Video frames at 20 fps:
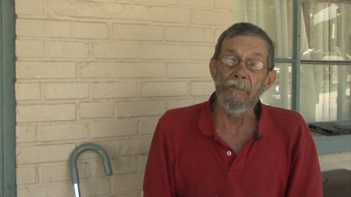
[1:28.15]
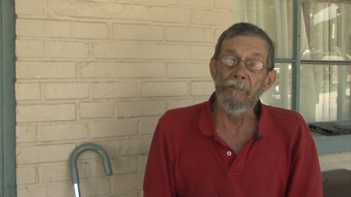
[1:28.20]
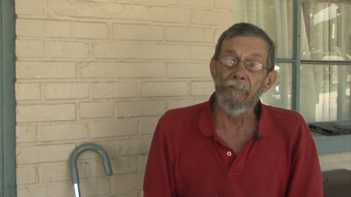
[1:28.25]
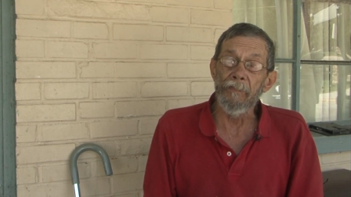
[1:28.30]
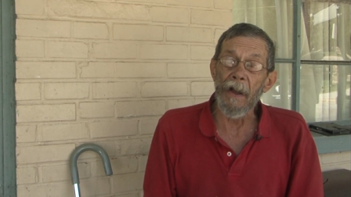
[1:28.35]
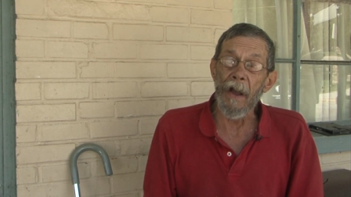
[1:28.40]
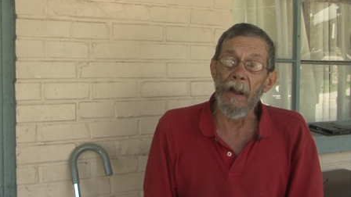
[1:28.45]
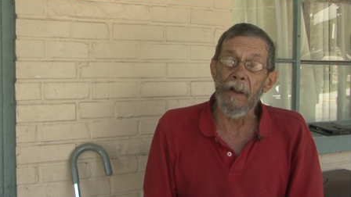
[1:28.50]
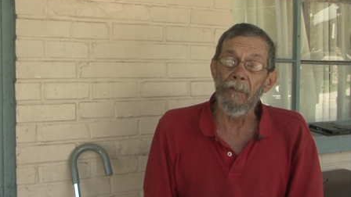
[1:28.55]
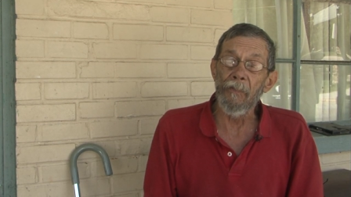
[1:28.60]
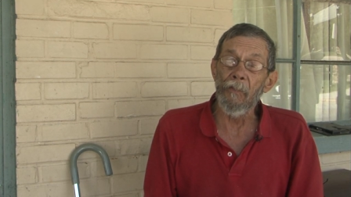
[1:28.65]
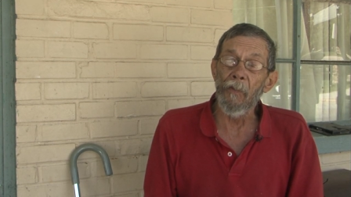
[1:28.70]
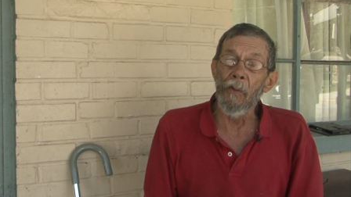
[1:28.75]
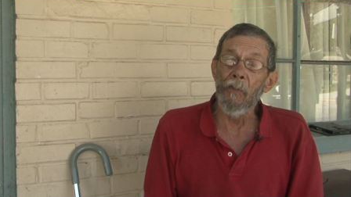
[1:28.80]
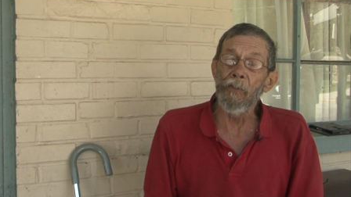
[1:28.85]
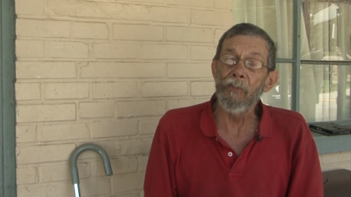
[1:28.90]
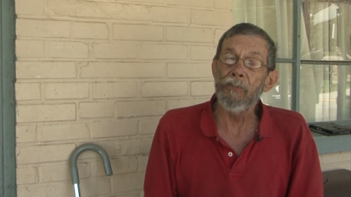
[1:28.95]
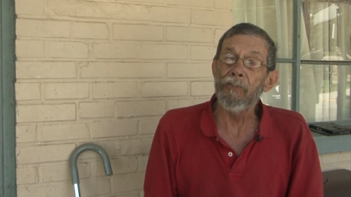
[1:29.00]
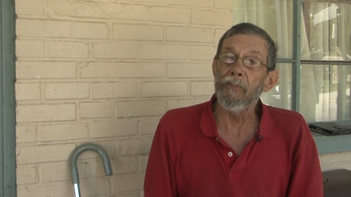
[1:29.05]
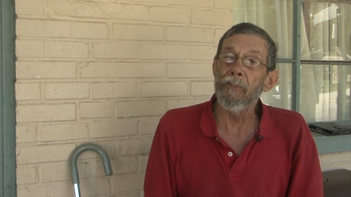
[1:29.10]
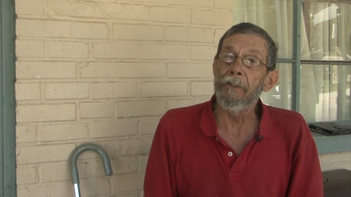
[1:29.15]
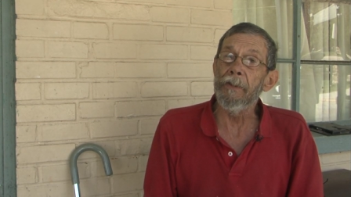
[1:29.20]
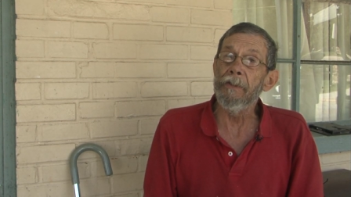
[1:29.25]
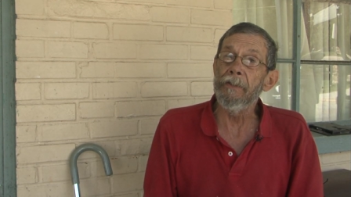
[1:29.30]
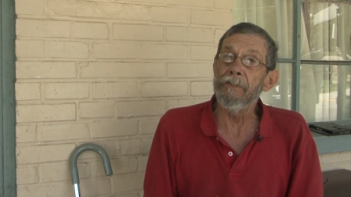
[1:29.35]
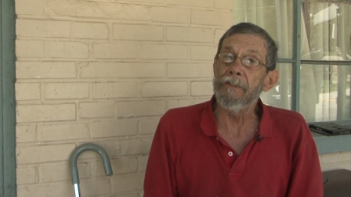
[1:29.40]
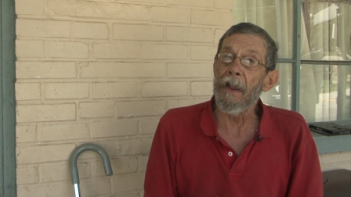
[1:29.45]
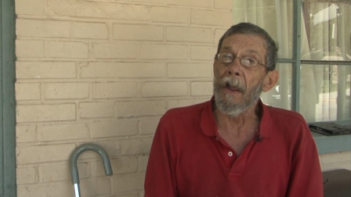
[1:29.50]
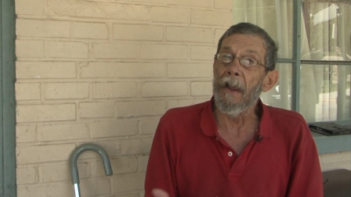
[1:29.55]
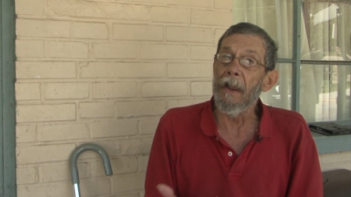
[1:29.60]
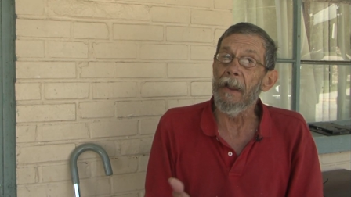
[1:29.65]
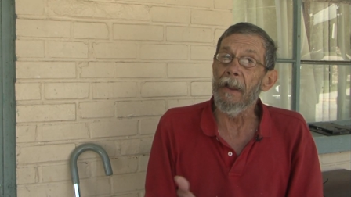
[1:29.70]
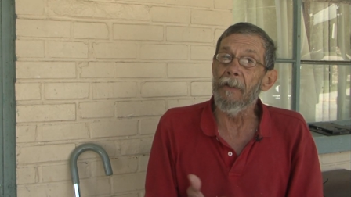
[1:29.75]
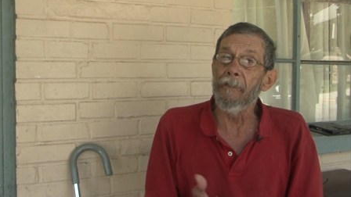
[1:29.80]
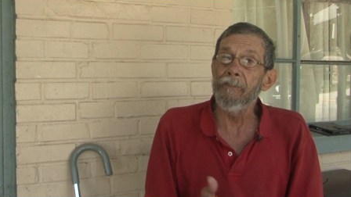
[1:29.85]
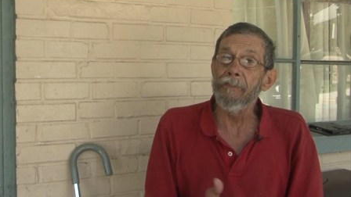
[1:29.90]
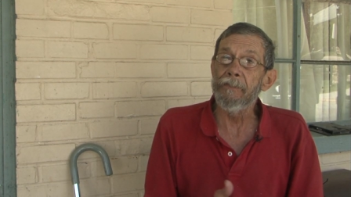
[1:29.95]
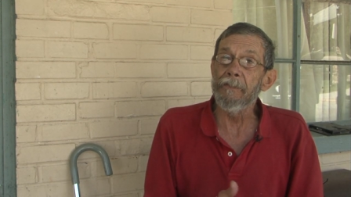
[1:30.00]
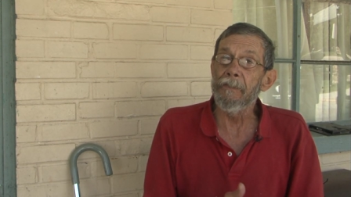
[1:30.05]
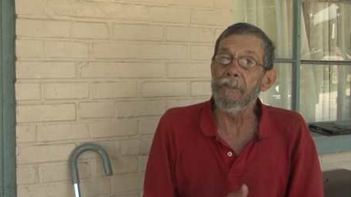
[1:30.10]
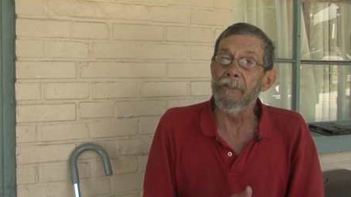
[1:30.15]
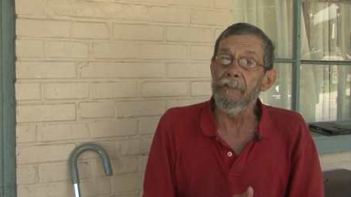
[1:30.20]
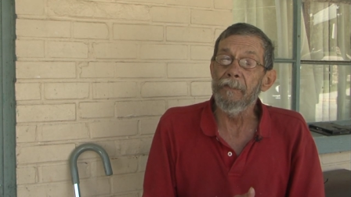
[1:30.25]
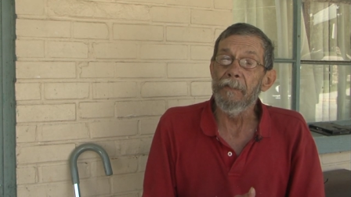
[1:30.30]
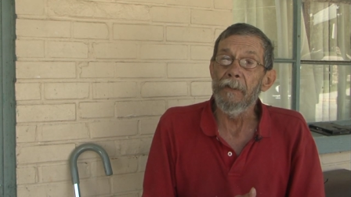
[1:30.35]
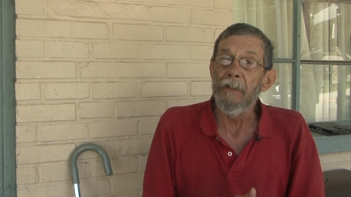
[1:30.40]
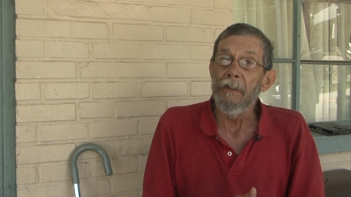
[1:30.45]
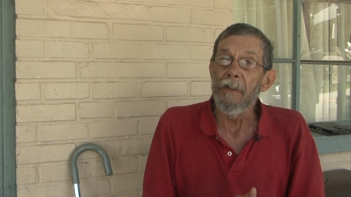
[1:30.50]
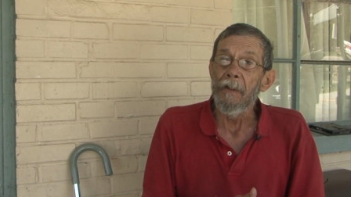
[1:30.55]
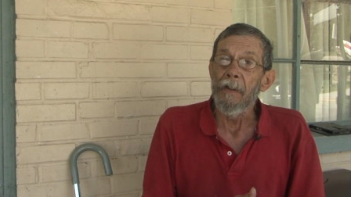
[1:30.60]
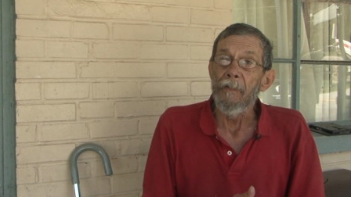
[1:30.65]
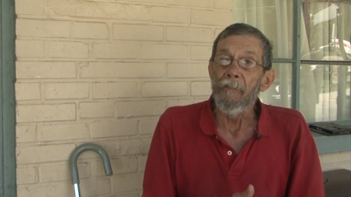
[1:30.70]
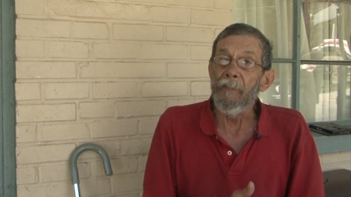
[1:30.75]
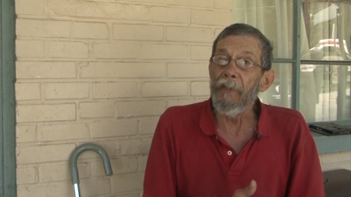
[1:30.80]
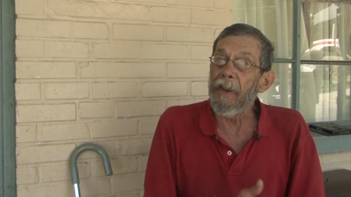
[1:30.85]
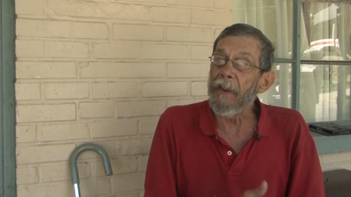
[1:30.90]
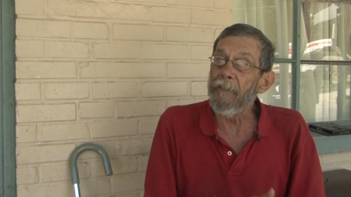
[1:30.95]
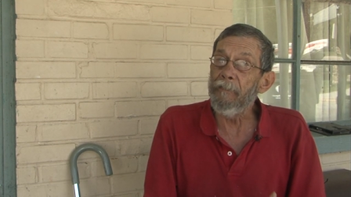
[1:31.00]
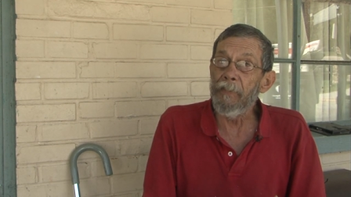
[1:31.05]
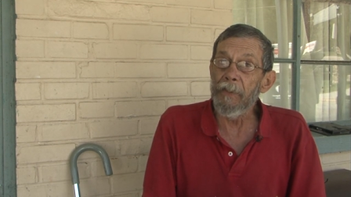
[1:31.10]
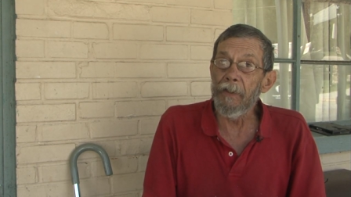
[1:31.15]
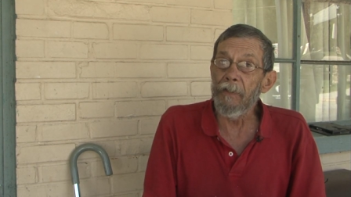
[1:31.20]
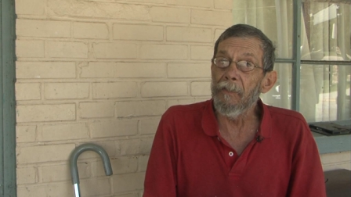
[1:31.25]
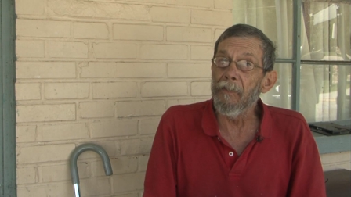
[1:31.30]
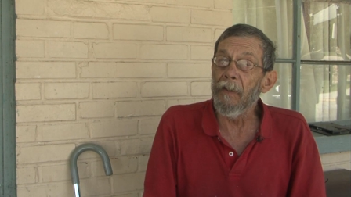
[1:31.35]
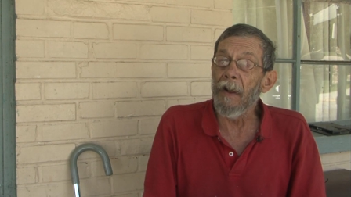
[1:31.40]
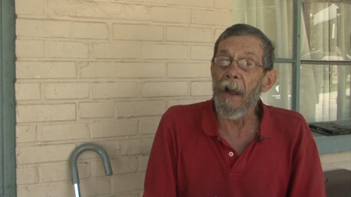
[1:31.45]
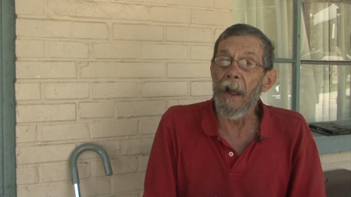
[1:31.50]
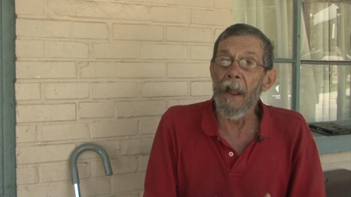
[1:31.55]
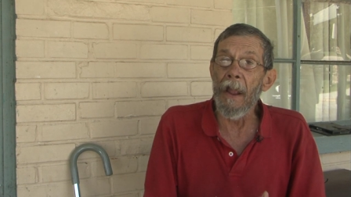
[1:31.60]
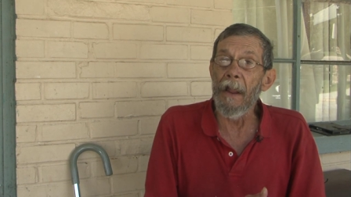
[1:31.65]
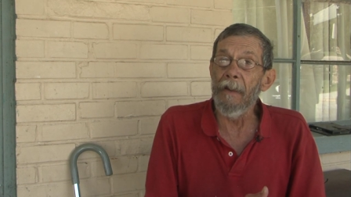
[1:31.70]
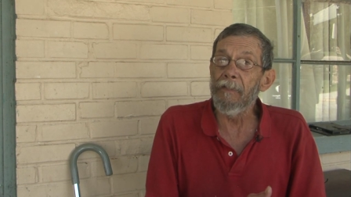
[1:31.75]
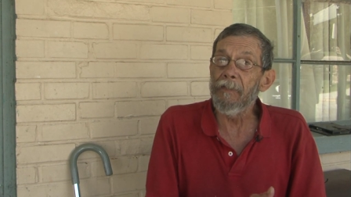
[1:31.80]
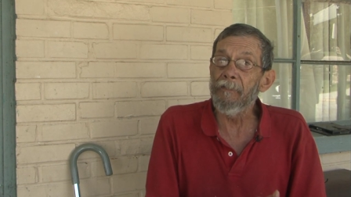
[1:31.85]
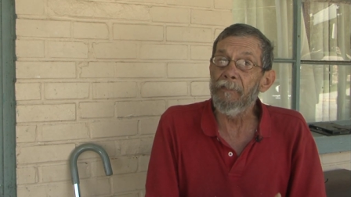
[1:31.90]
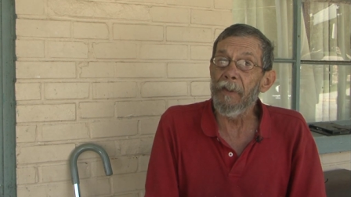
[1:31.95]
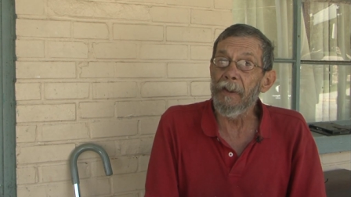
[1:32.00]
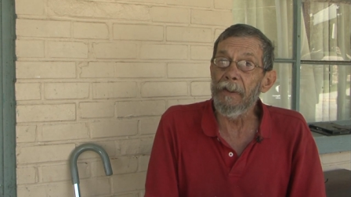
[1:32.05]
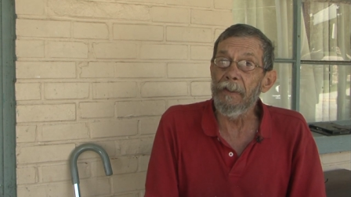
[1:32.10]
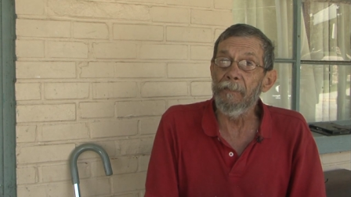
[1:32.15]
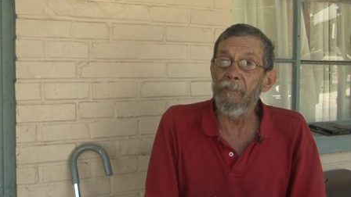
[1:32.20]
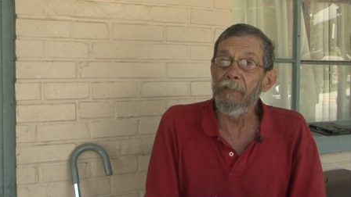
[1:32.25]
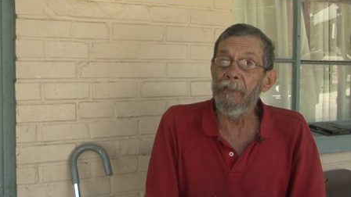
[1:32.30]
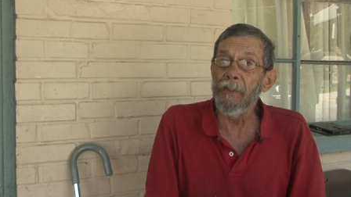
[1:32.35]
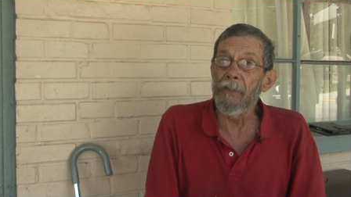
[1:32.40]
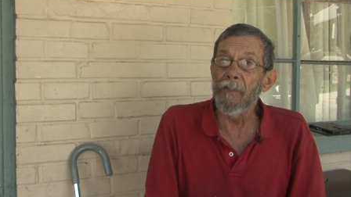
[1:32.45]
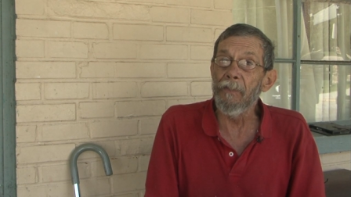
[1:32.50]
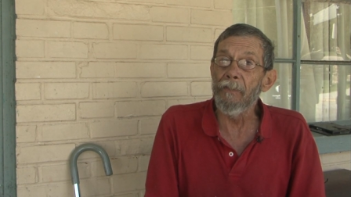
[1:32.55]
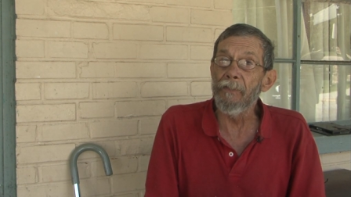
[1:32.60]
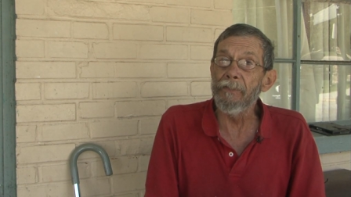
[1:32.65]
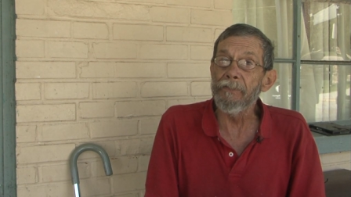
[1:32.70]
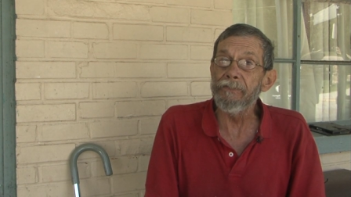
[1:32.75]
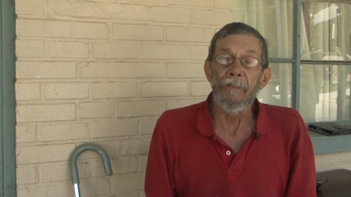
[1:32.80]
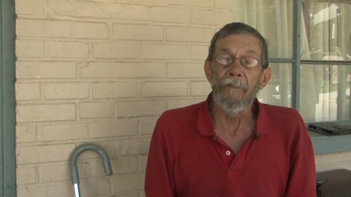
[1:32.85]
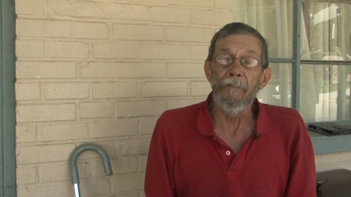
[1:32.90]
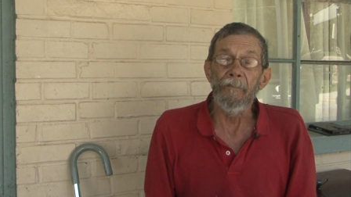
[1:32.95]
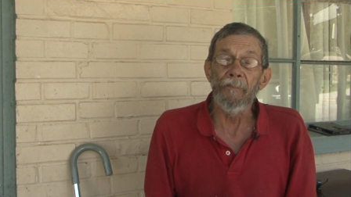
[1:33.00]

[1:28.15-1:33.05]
buy groceries. I have to pay bill. I have to pay the bills.